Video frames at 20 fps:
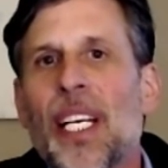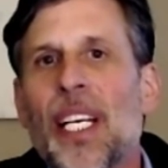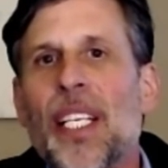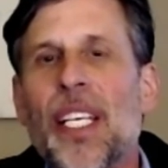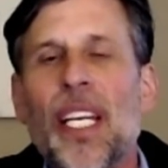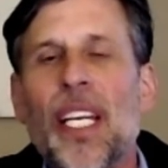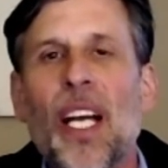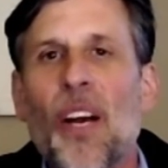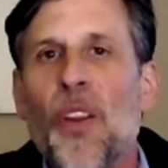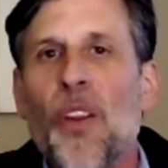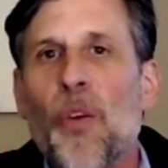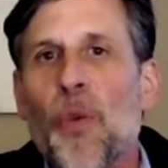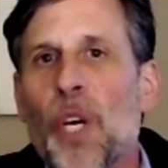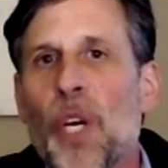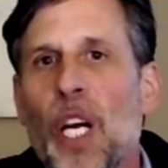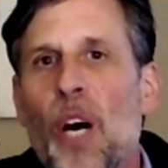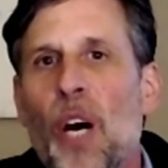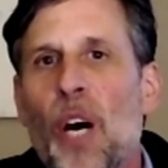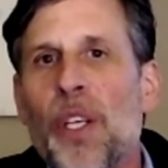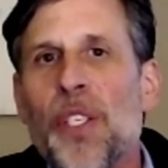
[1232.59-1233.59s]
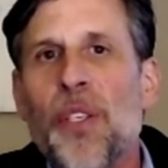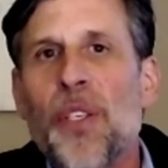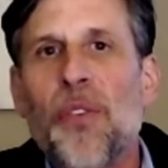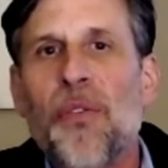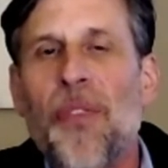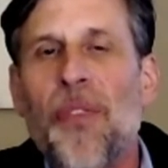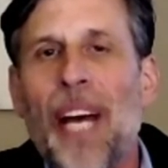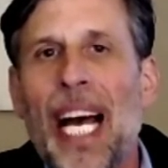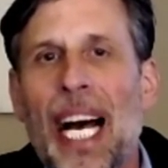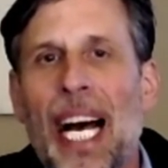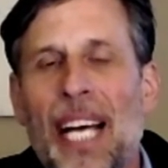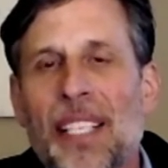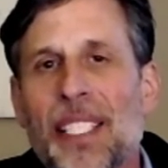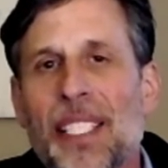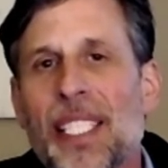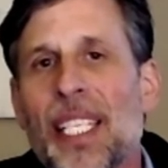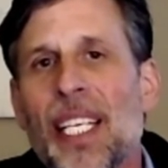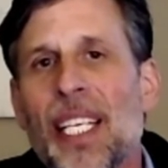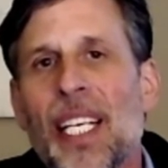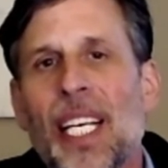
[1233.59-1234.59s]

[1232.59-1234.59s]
you know, that we're going too fast.